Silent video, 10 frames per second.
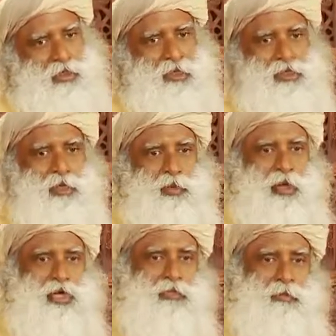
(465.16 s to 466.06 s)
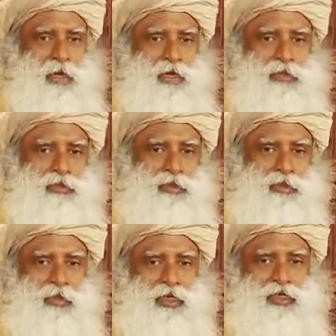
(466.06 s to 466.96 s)
such a wise man
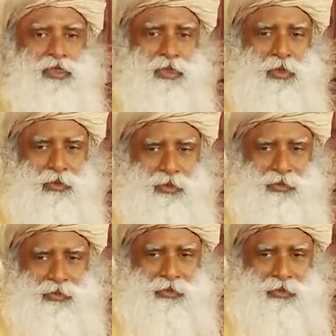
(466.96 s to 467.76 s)
should be in his court.